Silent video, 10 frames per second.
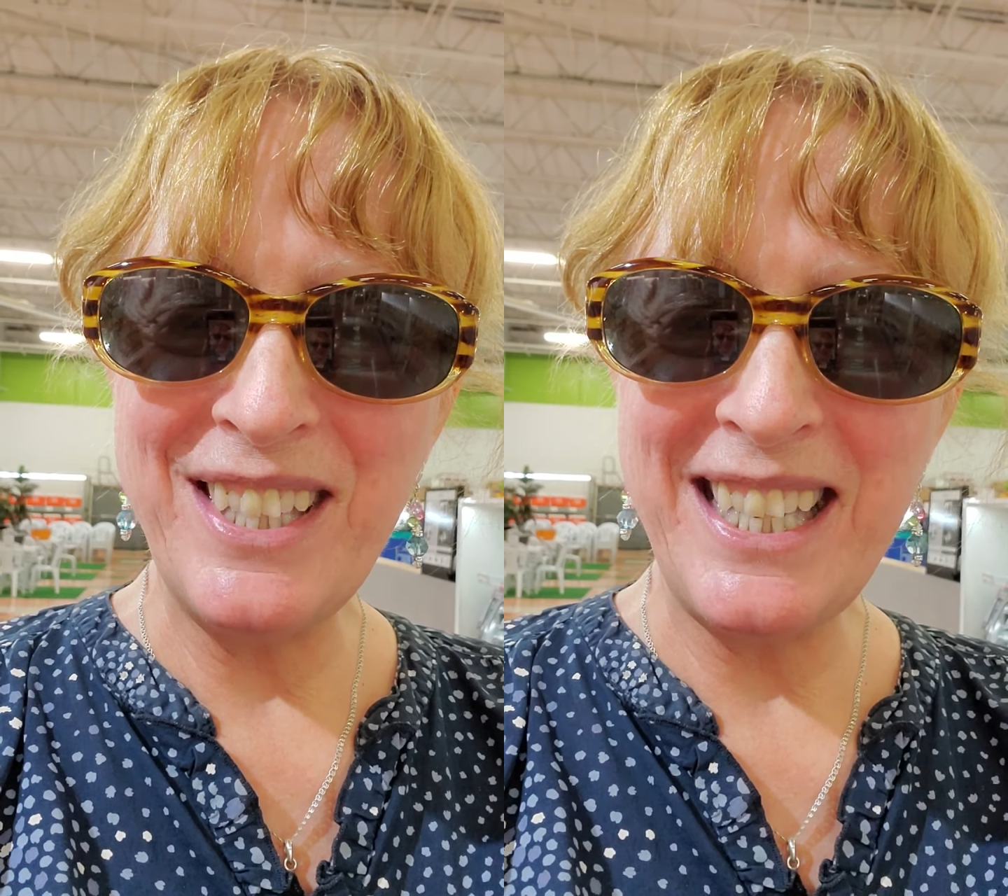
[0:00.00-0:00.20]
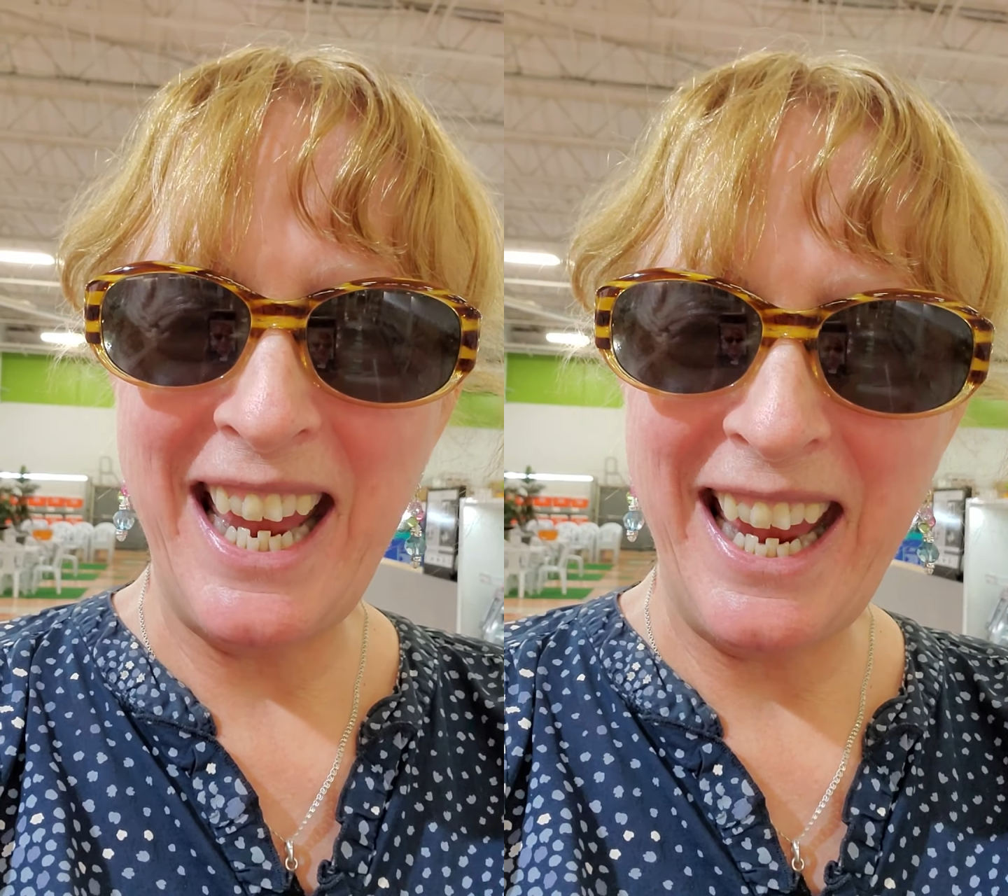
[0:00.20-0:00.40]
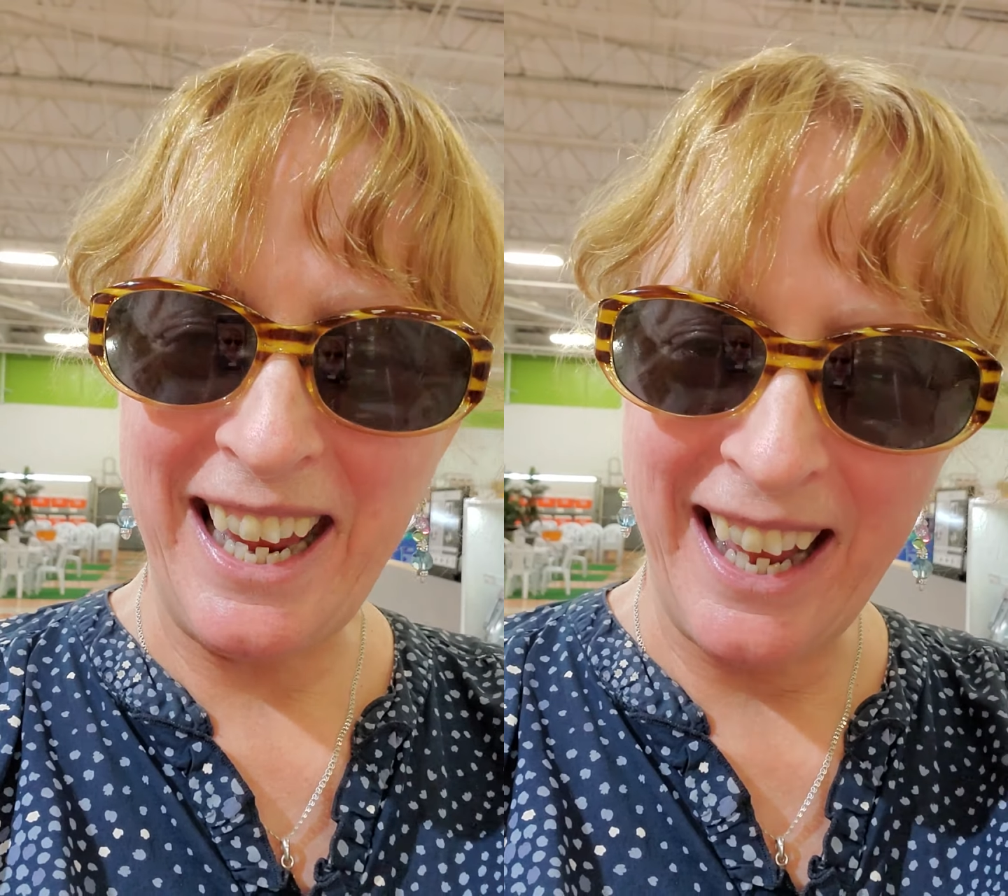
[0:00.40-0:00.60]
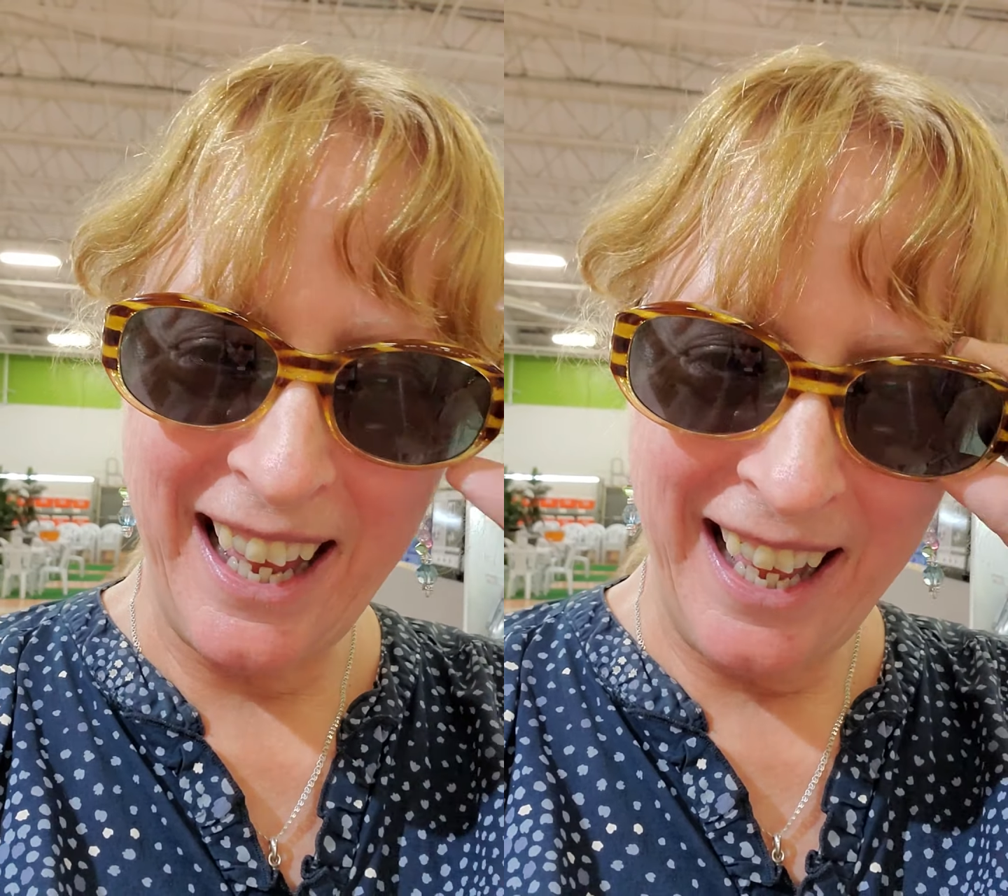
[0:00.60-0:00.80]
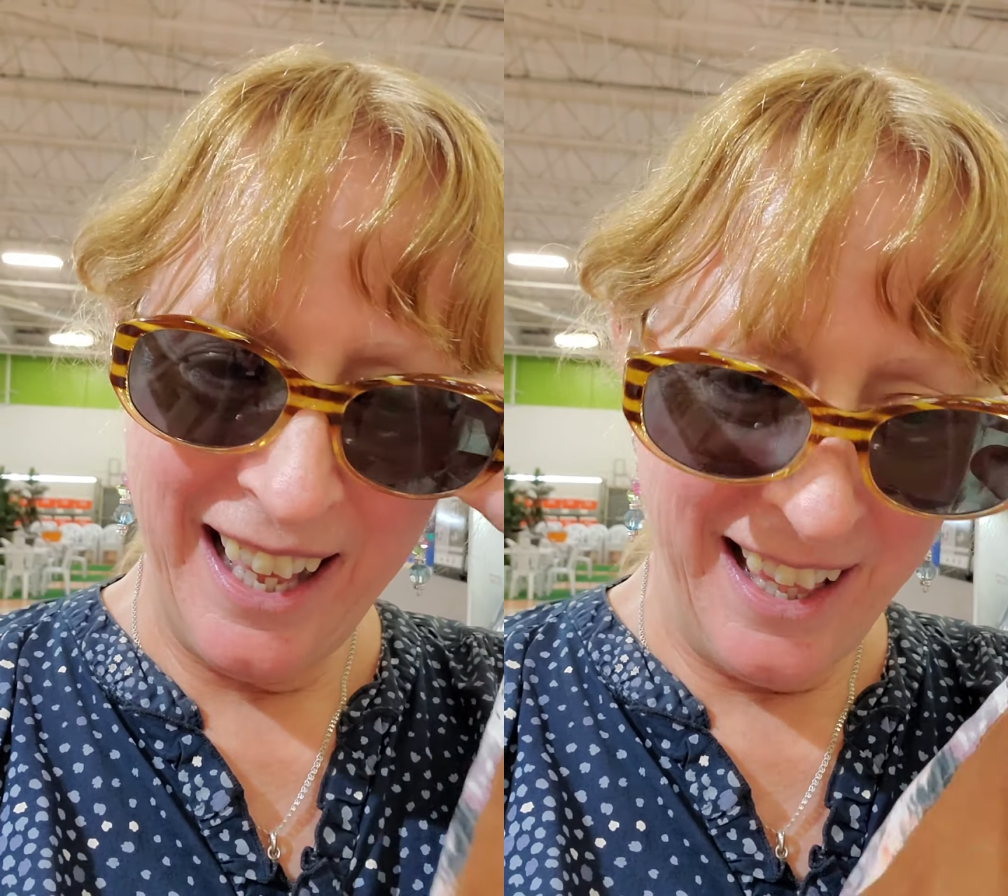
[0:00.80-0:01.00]
saying
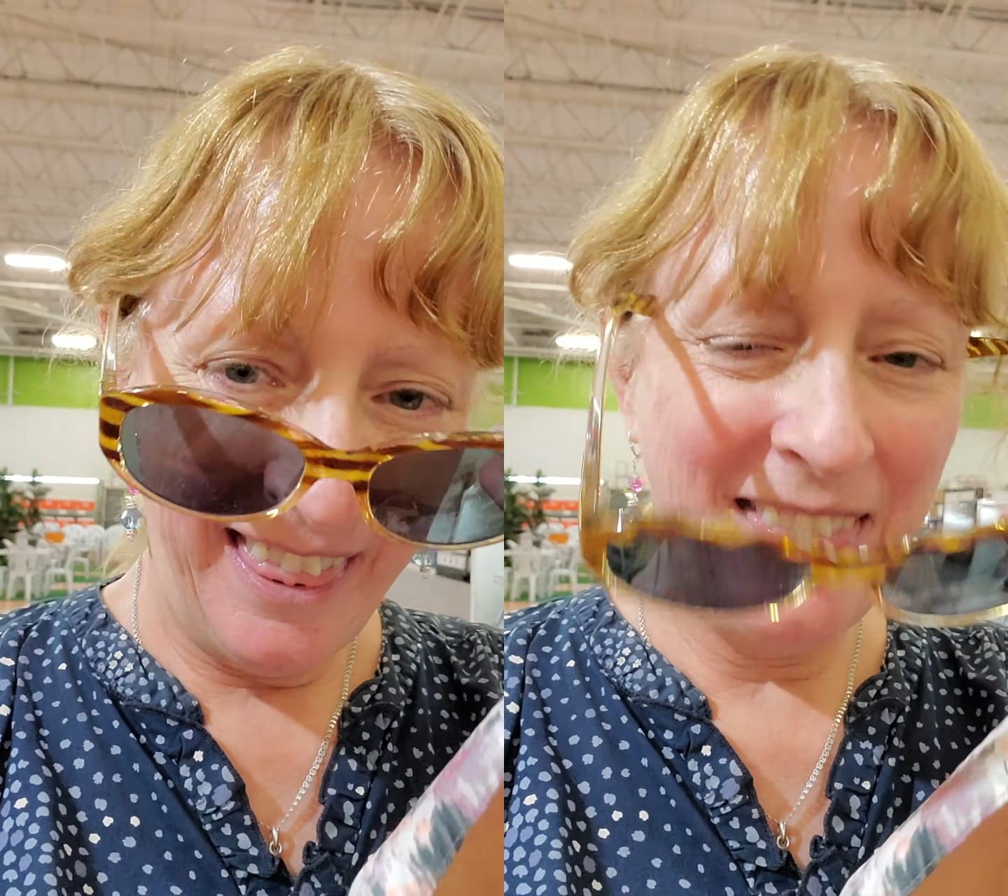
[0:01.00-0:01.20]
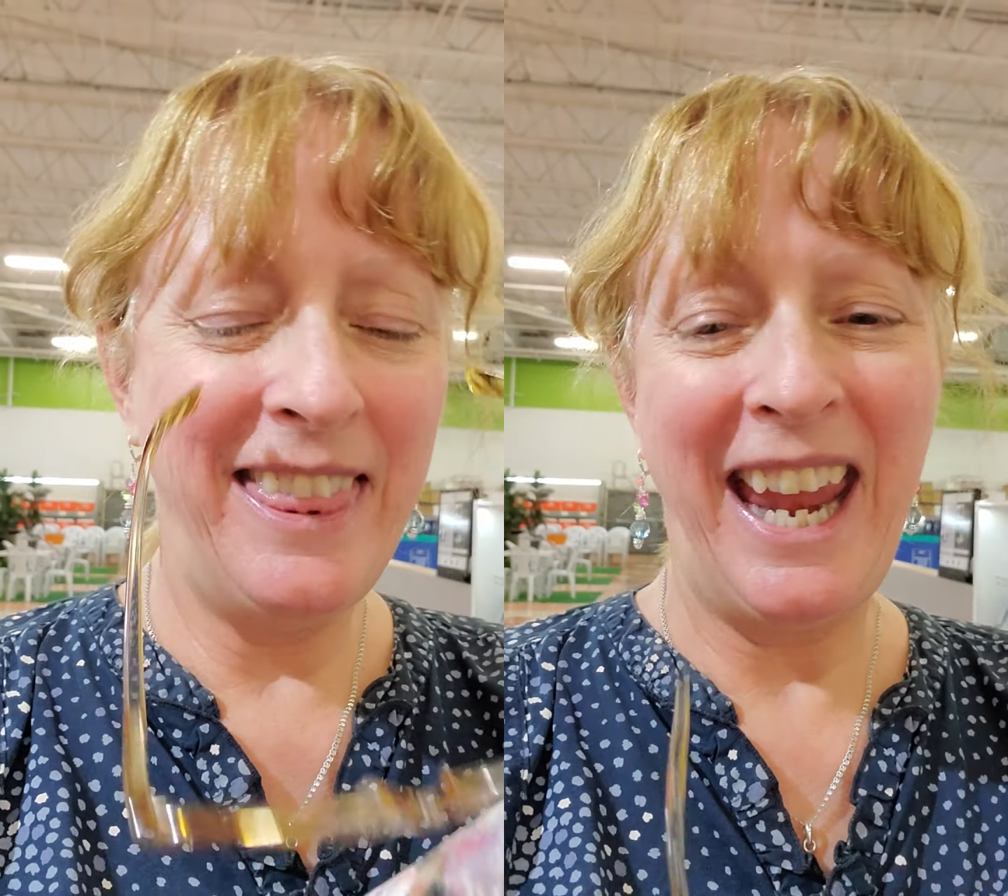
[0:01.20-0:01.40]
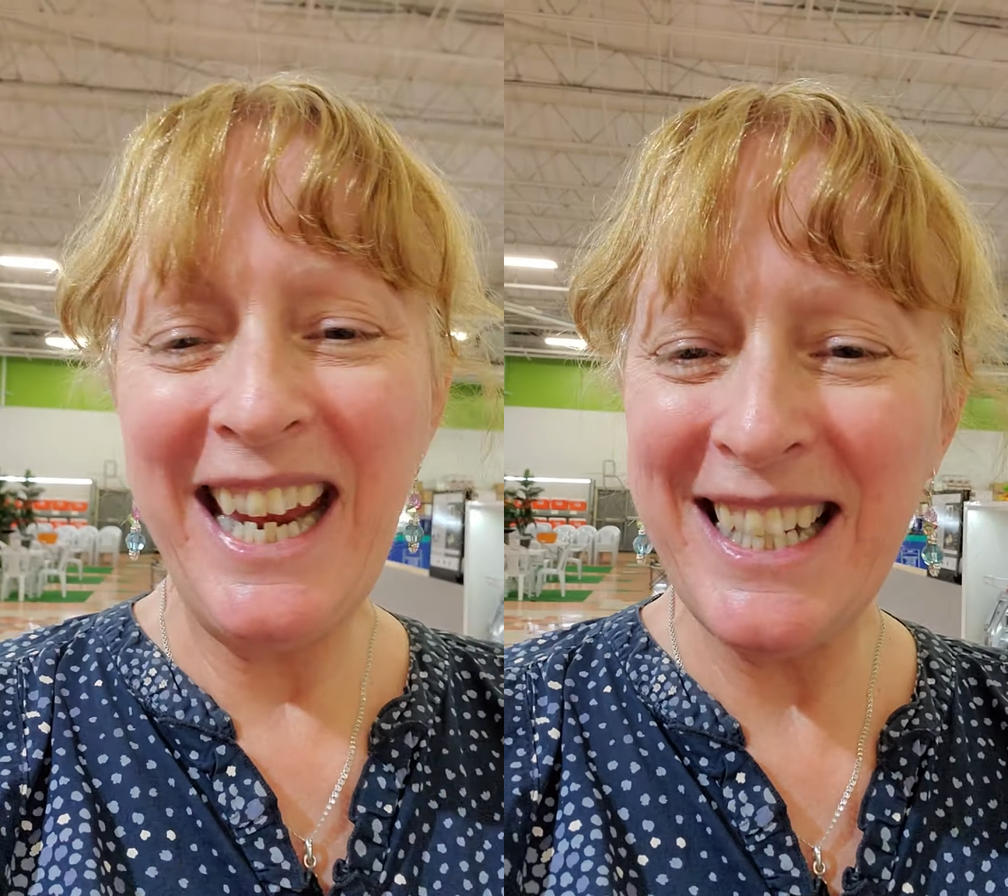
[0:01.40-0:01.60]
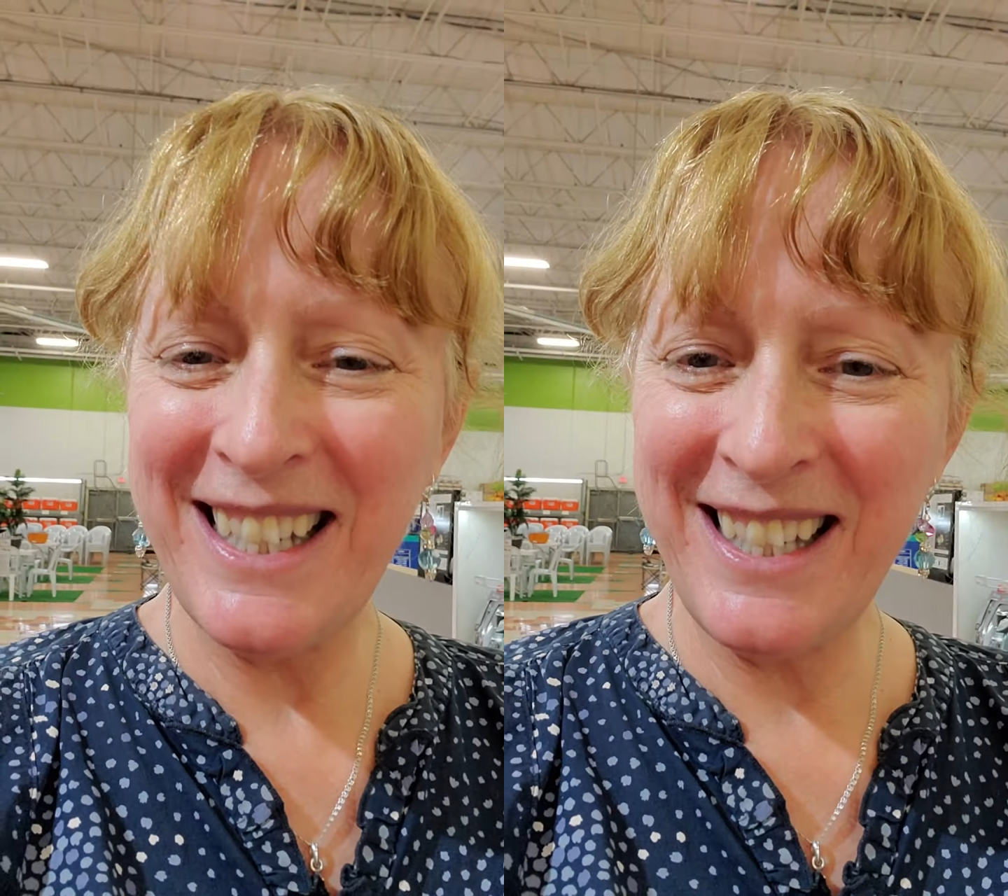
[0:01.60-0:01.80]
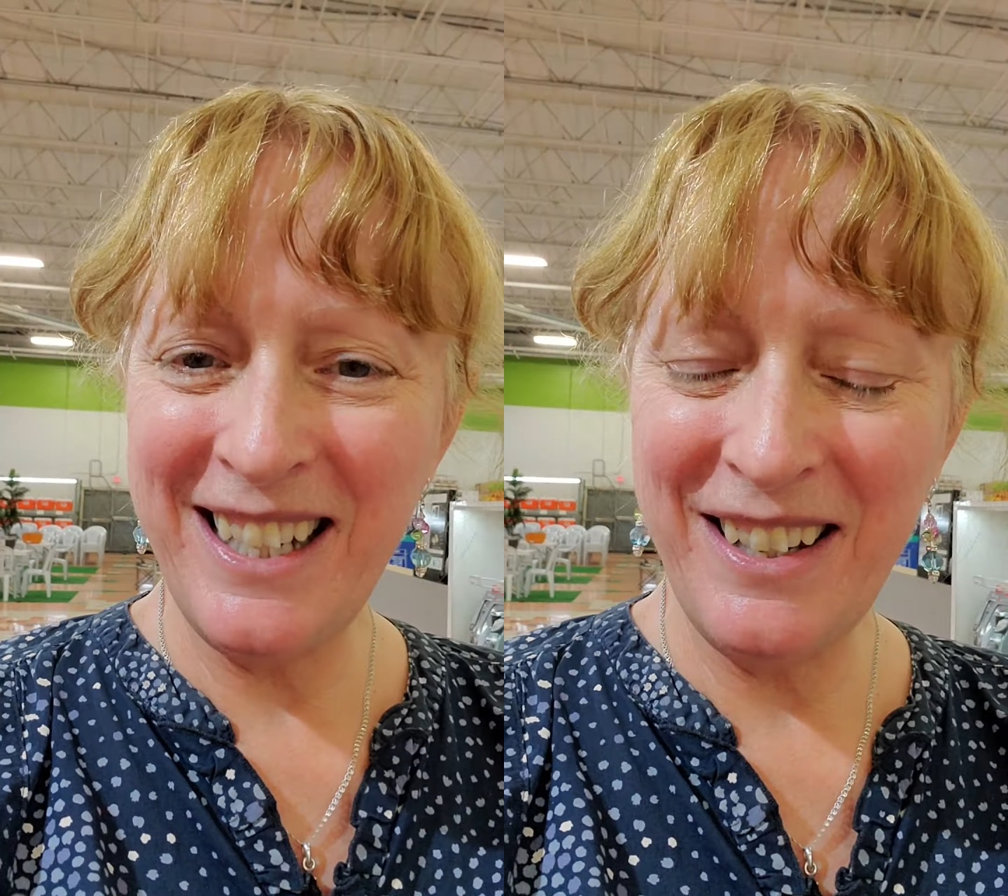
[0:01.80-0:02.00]
thanks